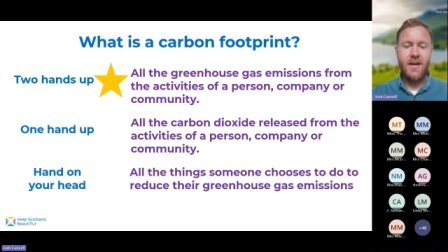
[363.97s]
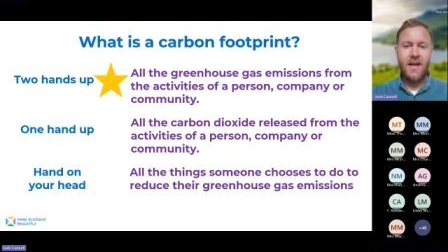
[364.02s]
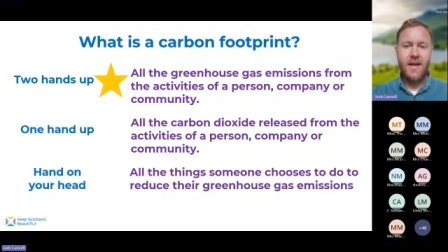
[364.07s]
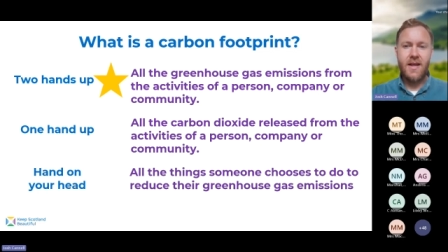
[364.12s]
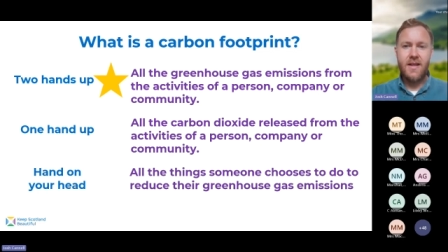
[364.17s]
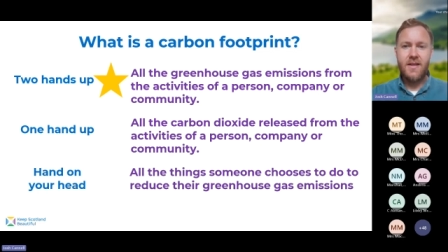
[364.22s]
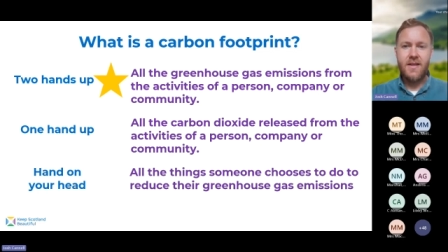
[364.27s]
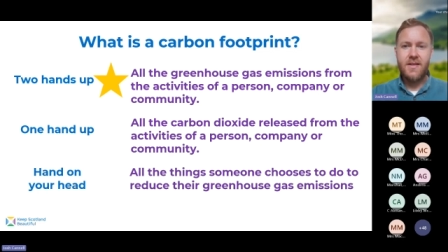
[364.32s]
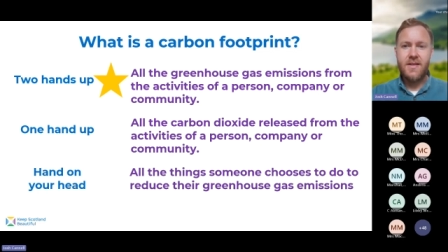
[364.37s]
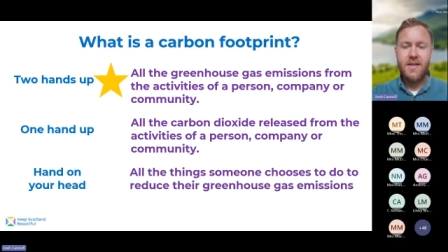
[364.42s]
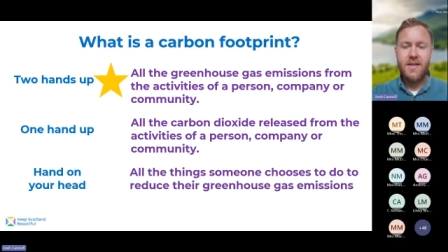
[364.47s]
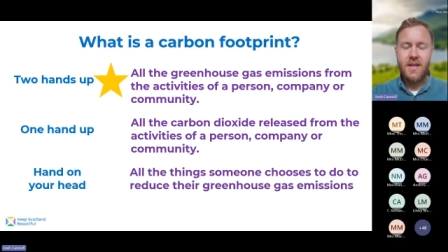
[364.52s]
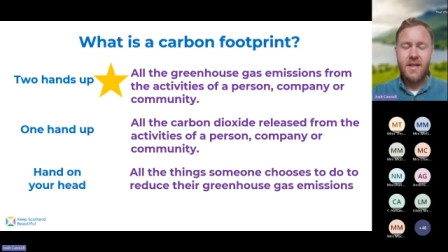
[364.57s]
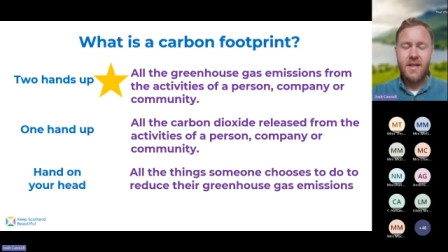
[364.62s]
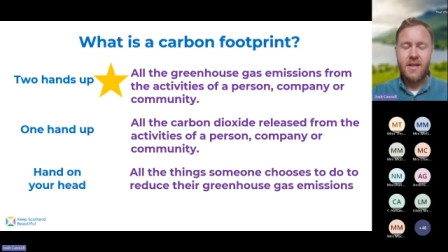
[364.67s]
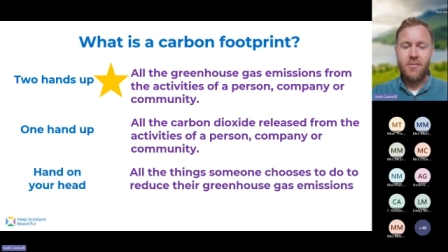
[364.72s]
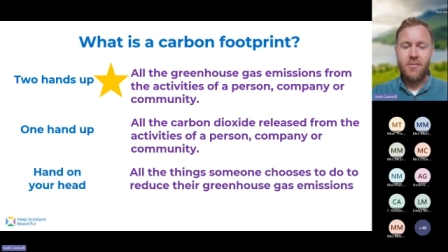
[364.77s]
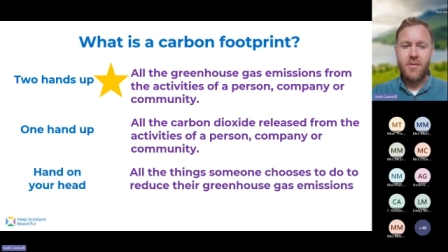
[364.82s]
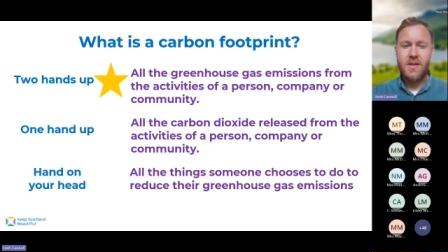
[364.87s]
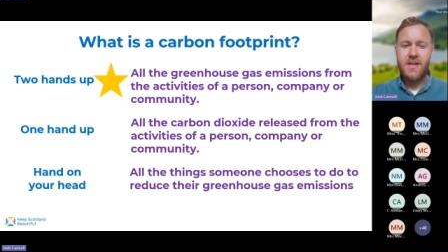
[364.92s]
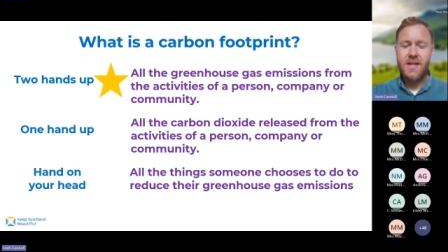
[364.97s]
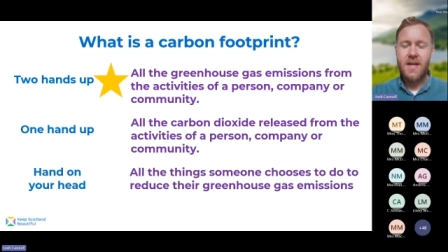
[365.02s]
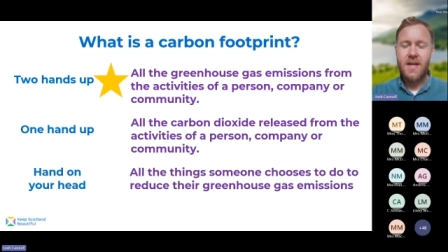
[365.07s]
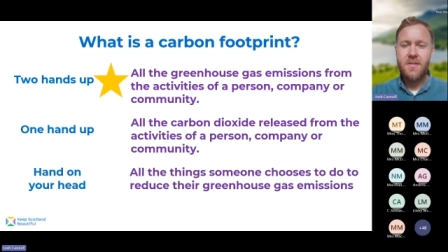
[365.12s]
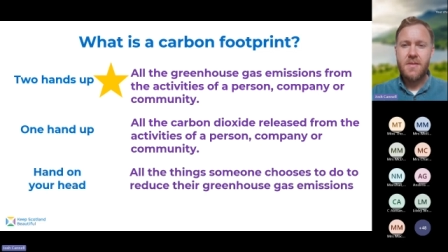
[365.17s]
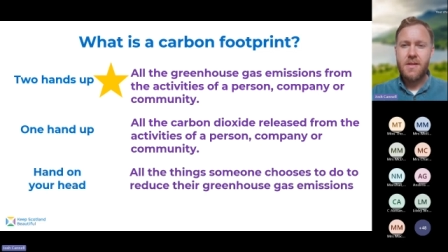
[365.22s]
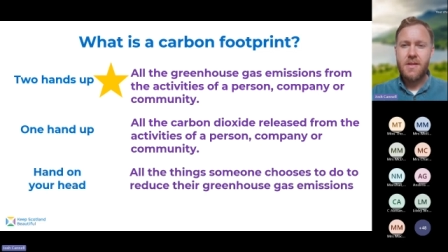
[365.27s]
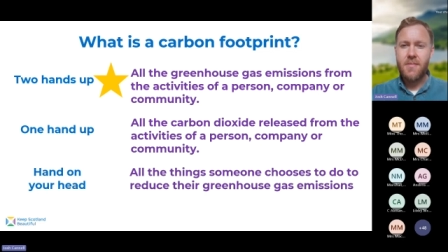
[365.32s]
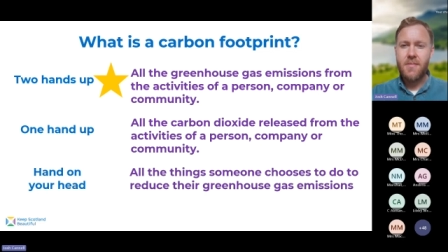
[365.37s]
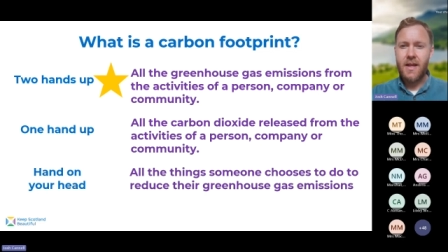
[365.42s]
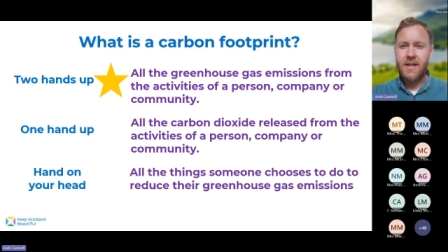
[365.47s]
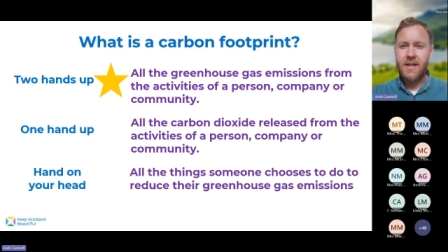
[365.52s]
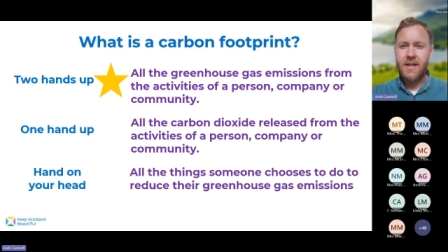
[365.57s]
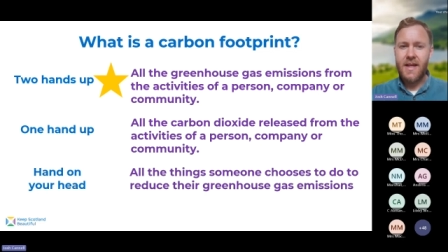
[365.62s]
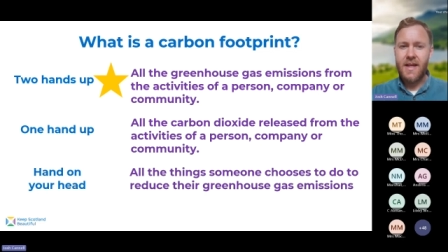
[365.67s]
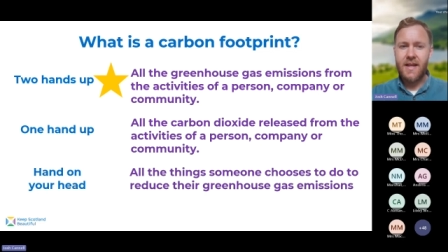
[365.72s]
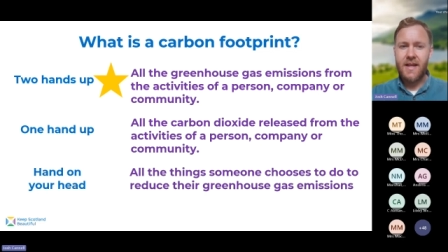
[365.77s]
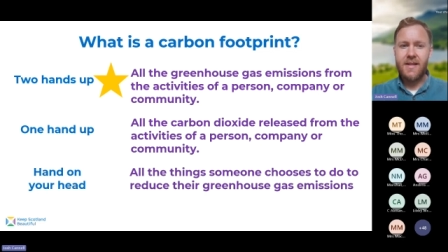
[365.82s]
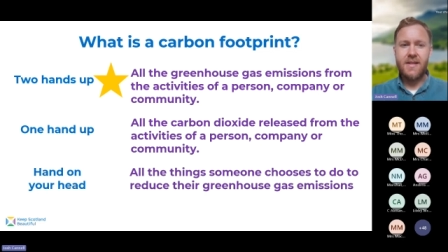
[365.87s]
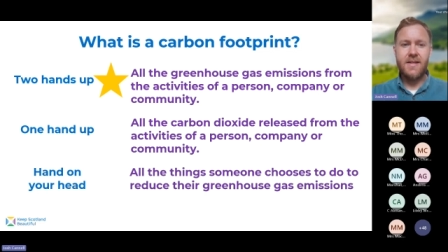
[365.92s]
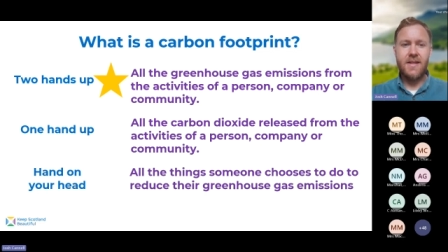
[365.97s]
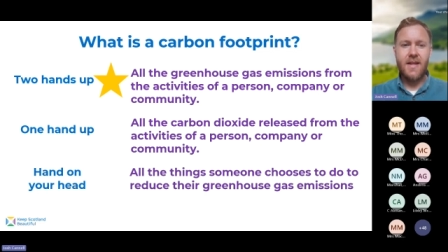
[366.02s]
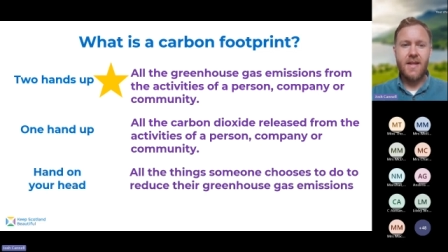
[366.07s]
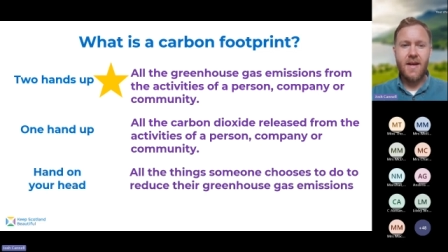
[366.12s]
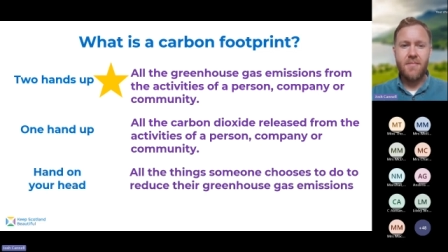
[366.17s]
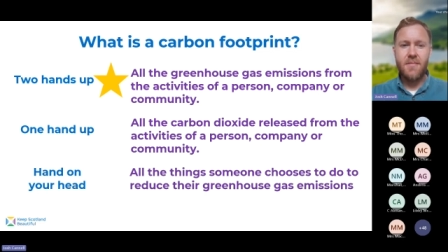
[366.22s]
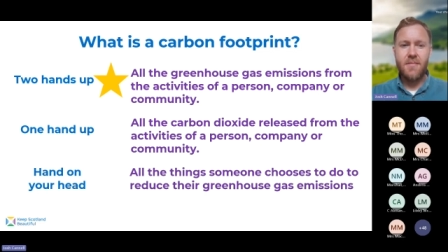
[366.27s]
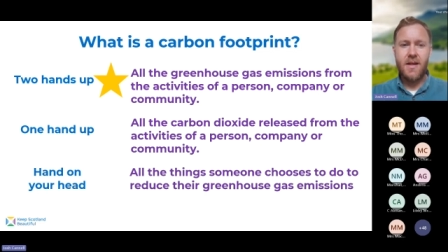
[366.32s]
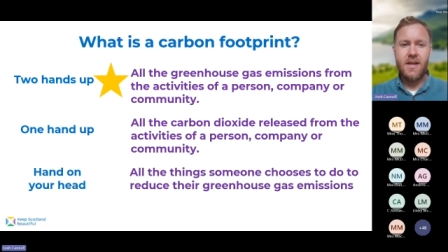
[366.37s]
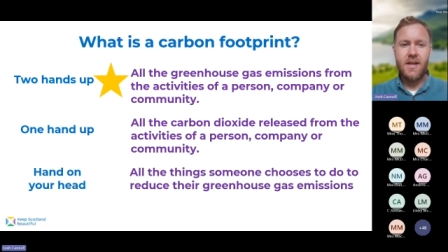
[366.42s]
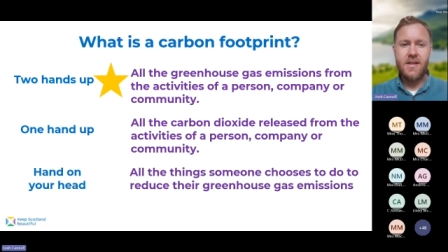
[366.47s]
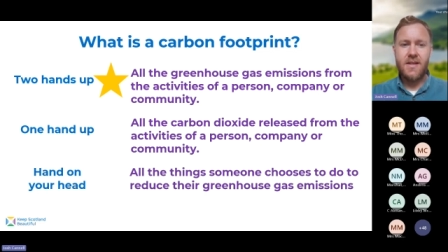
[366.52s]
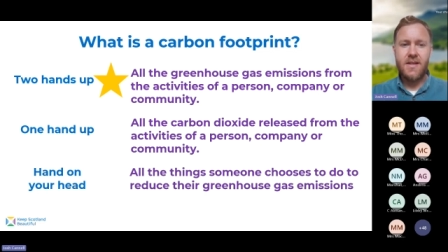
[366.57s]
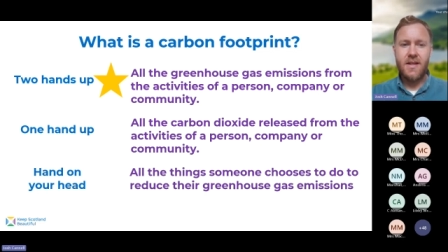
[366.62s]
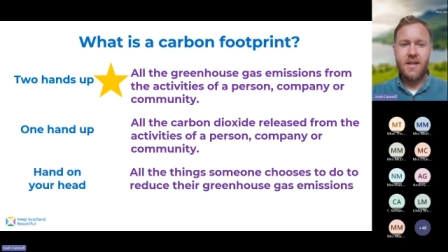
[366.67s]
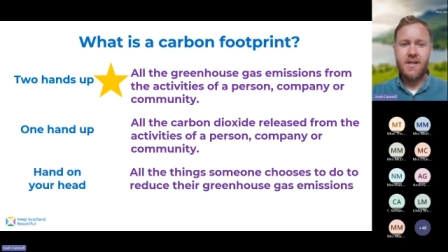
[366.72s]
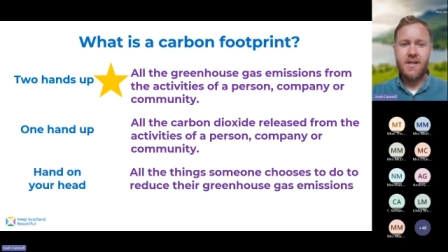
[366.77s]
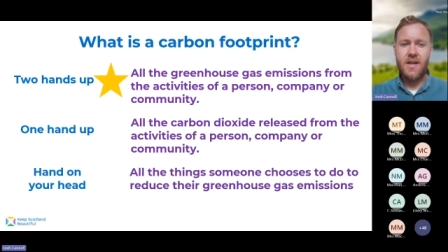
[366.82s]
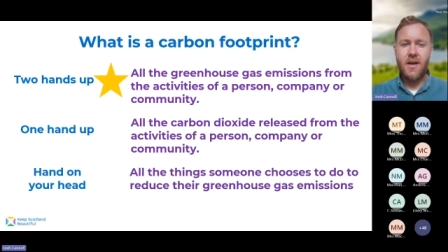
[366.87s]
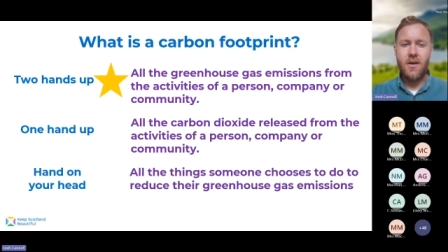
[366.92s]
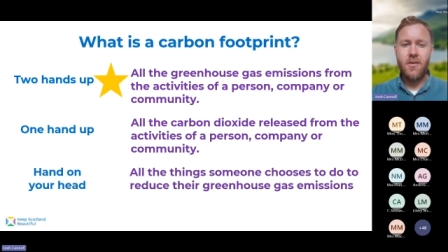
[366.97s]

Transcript: and it would seem to make sense that that means that it's